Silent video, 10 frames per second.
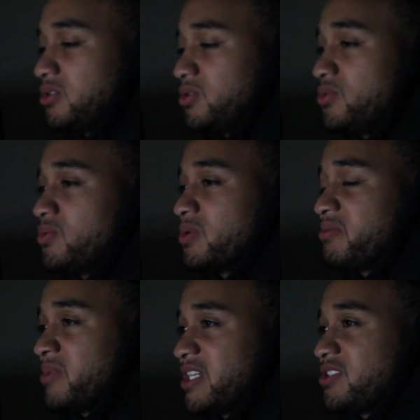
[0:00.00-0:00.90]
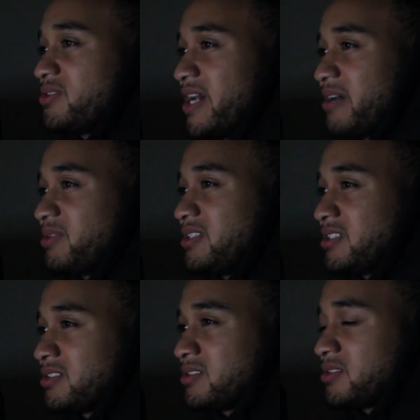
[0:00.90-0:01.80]
do what makes you happy
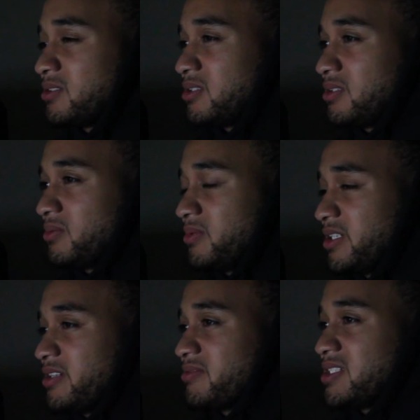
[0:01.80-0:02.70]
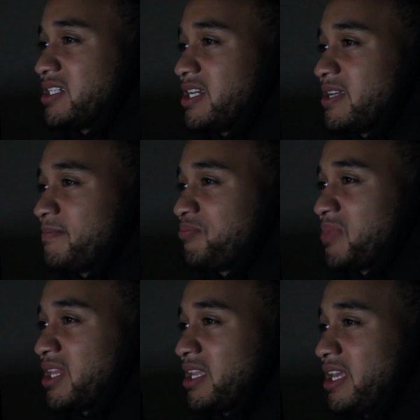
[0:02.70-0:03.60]
when it comes to that.
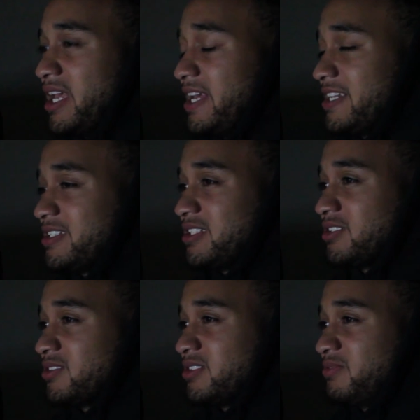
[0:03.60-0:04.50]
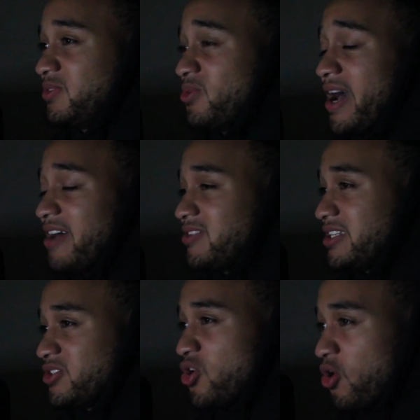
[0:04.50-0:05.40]
And if you have
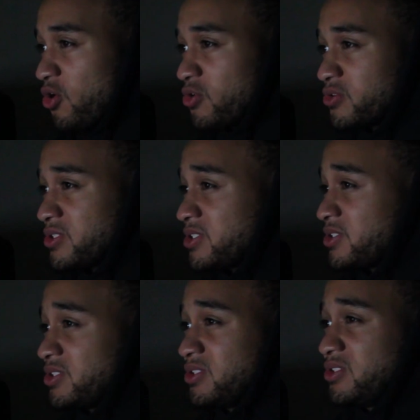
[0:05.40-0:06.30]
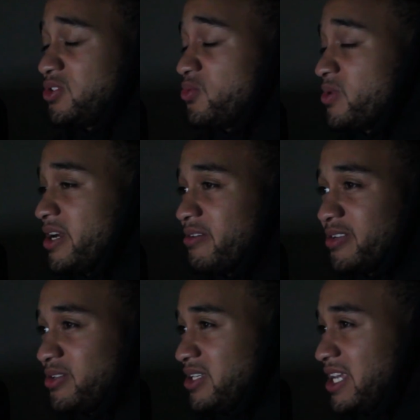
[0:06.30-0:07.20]
these goals, do whatever
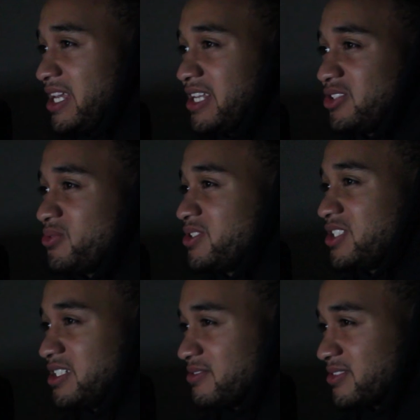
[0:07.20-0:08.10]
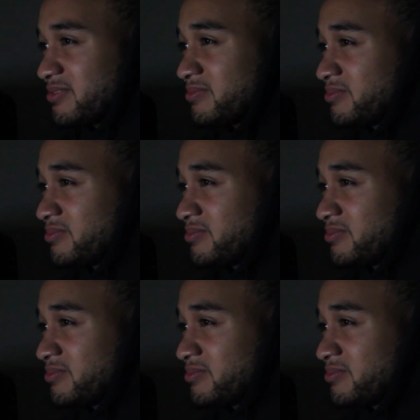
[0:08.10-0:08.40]
you can to achieve them.